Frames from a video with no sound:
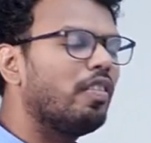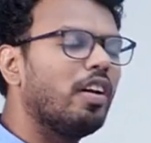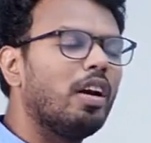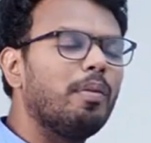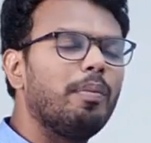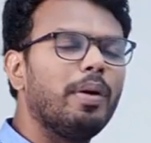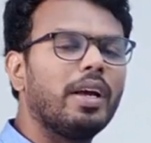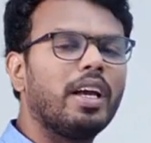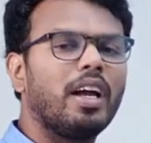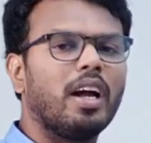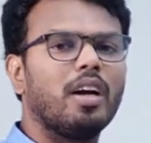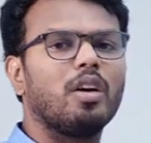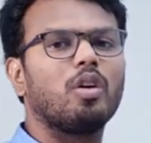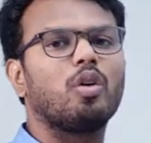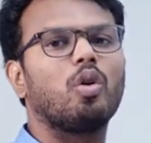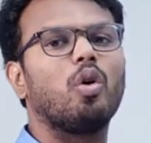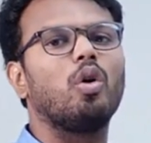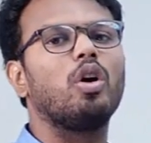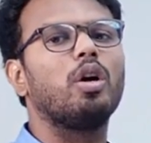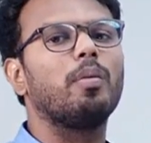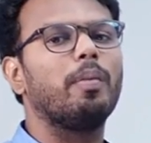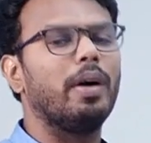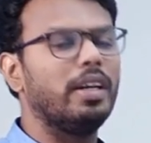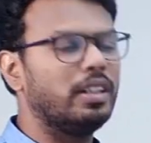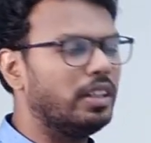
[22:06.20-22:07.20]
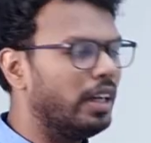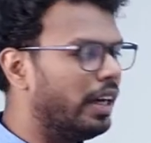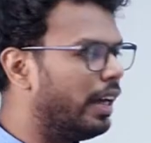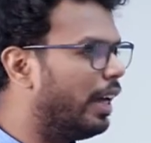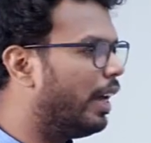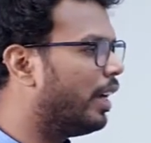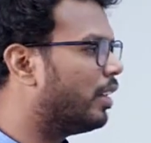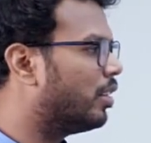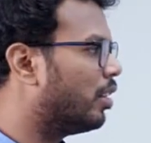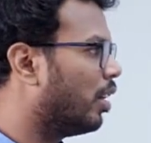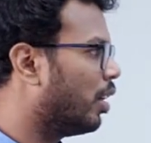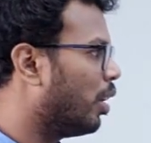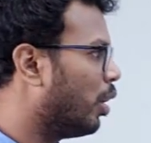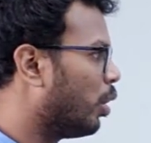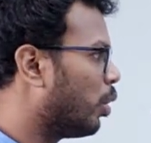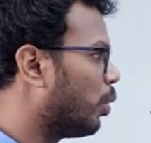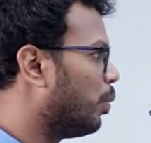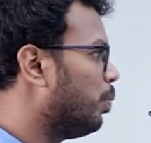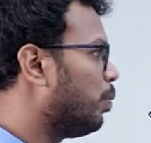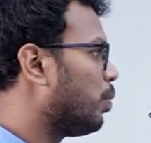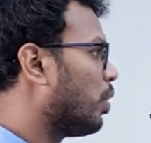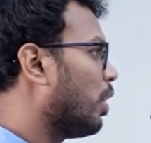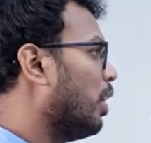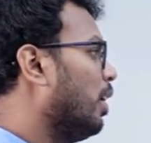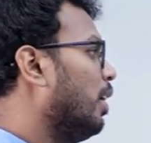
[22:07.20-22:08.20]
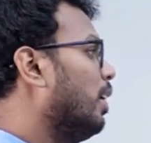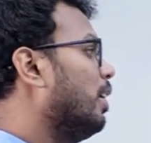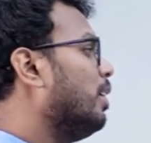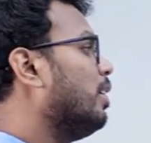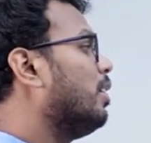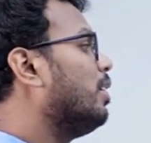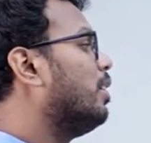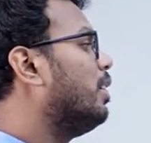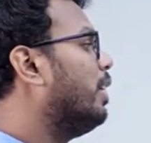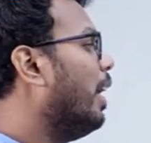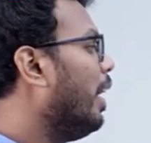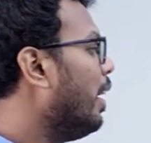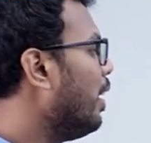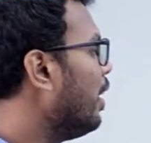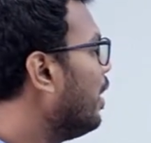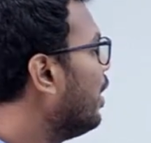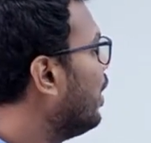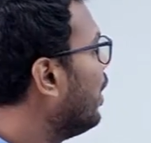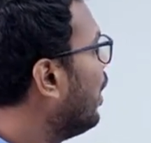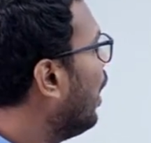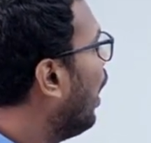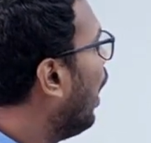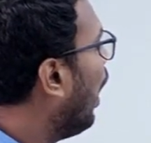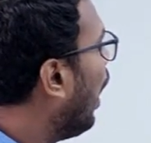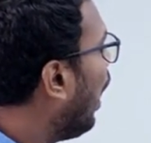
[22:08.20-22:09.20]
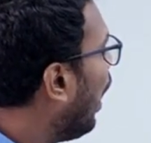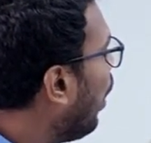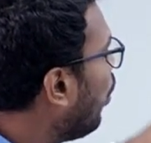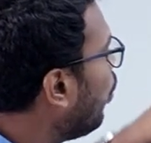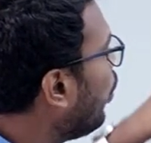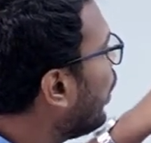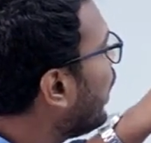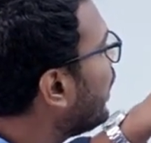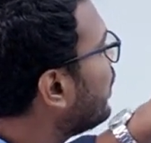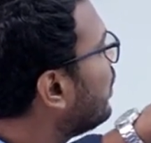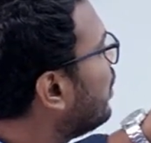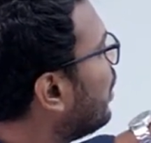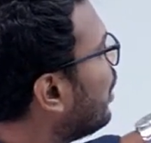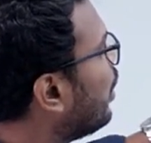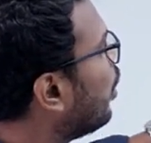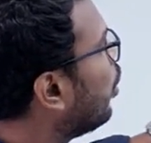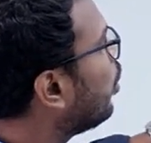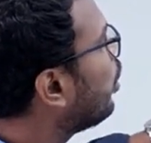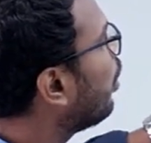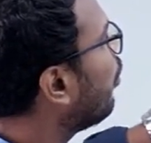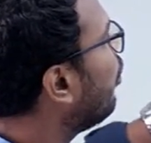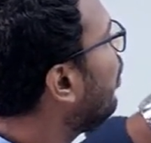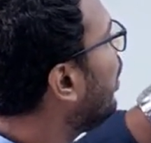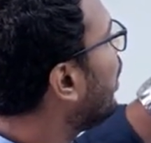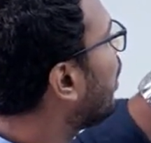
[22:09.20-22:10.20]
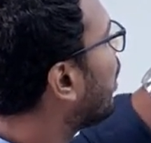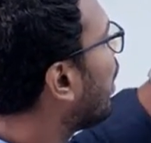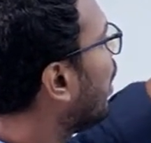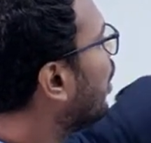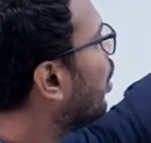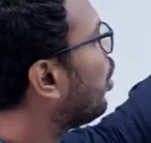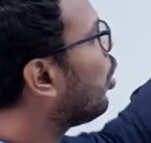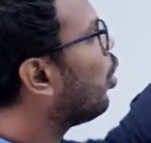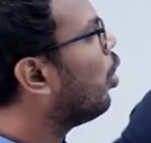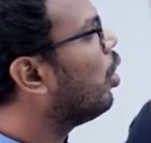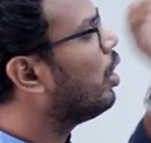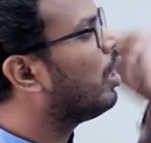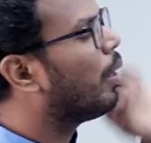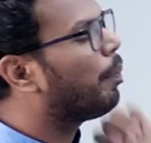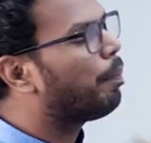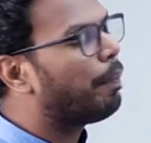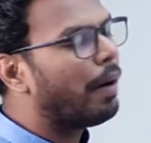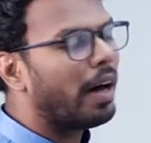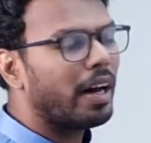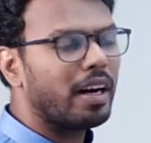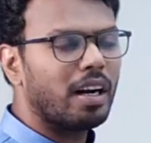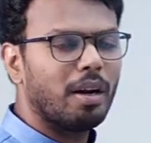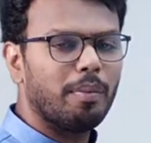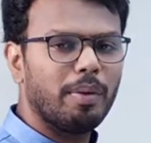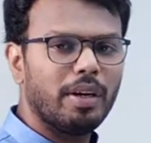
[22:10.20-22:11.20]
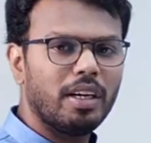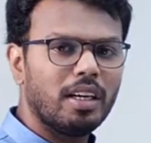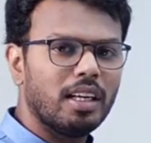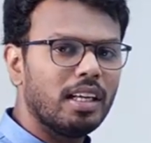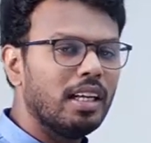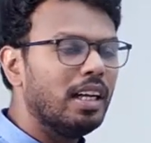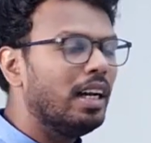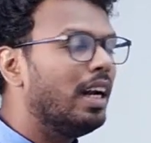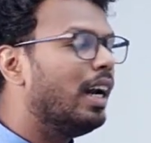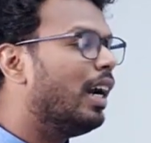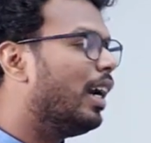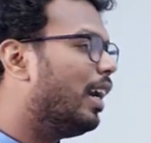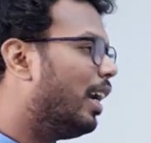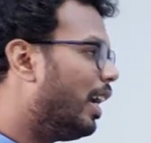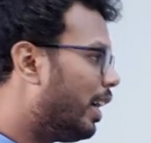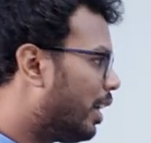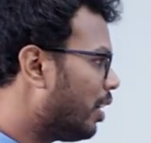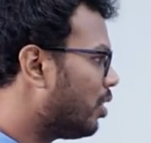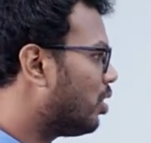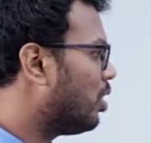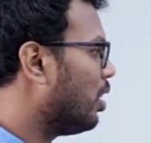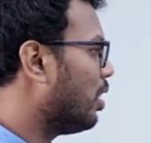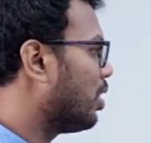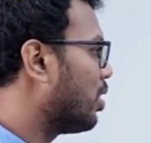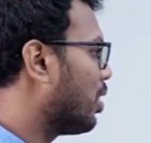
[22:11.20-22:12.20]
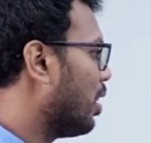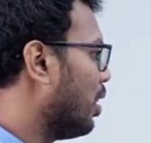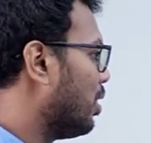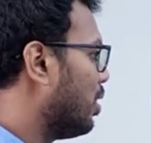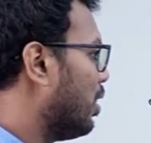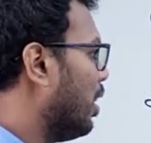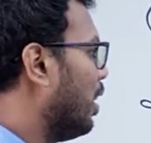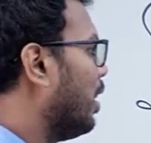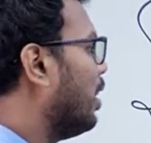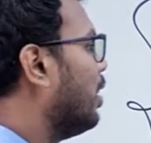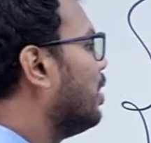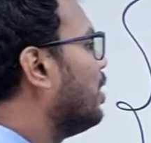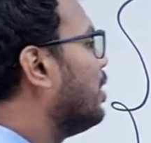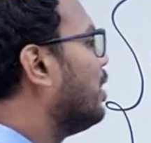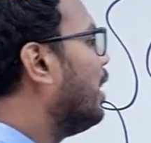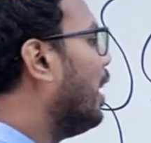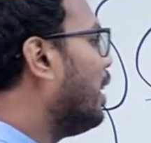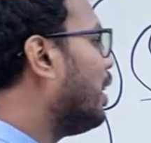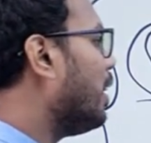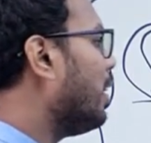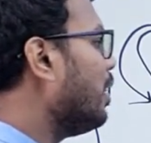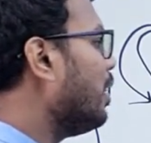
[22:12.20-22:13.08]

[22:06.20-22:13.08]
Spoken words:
will be controlled by the executive. Then how executive will control the parliament? Let us discuss that. That